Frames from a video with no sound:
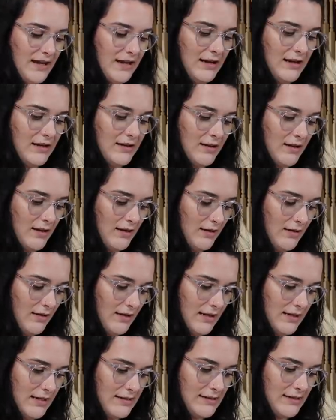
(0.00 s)
be a
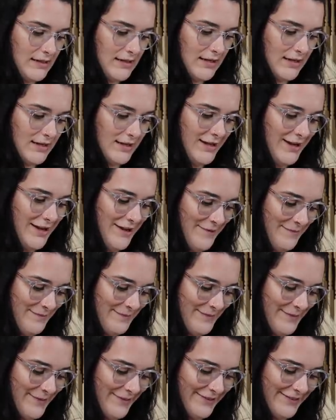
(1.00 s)
lot easier,
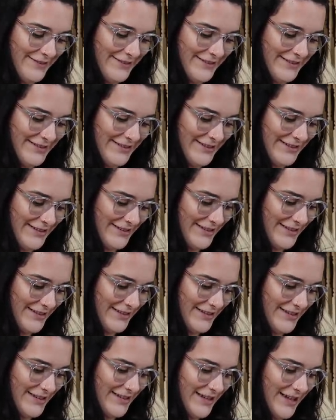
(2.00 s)
but
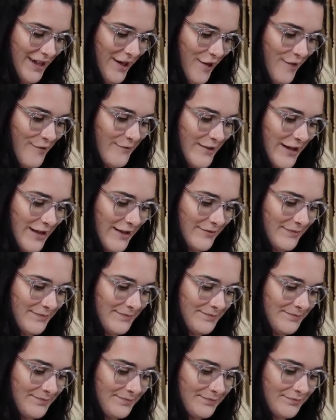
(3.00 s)
oh well.
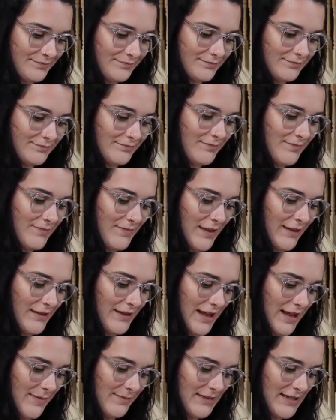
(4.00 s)

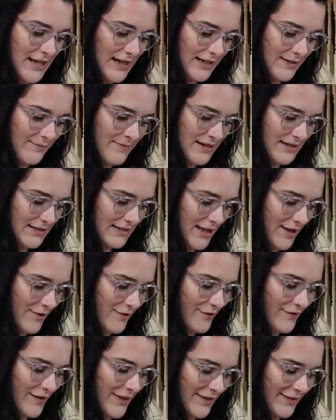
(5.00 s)
Okay, I'm tagging
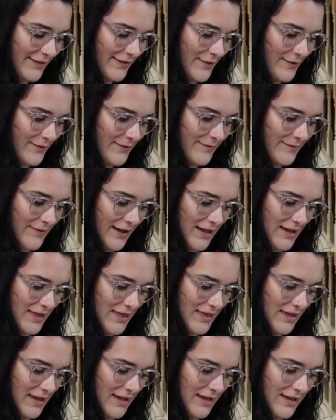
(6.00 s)
myself in the Soul and
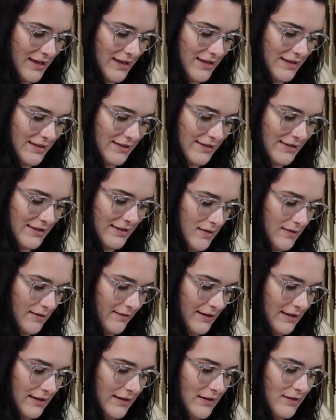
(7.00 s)
Fire things
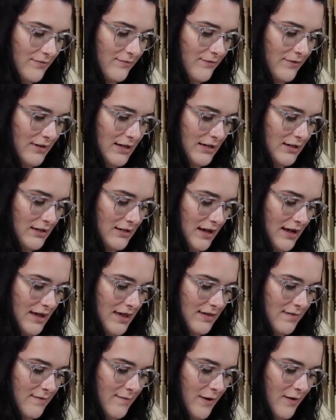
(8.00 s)
so I can
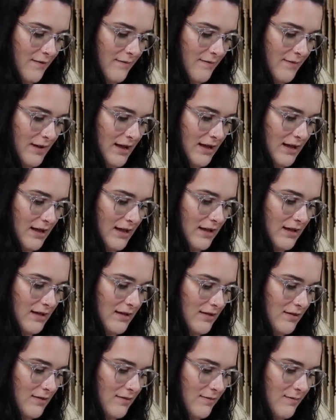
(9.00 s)
reshare them on my
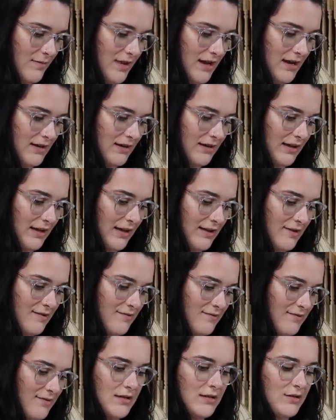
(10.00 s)
main
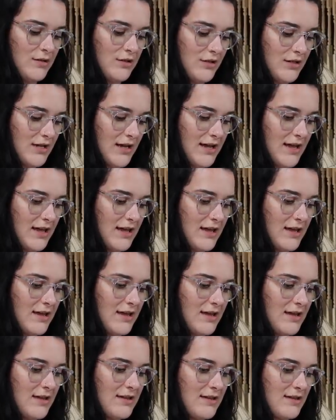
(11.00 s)
account.
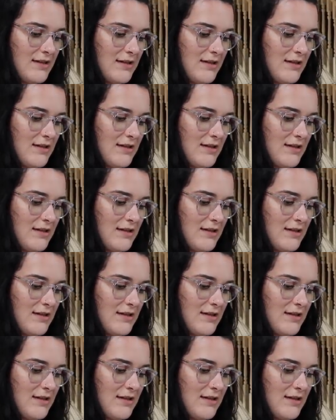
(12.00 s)
Share.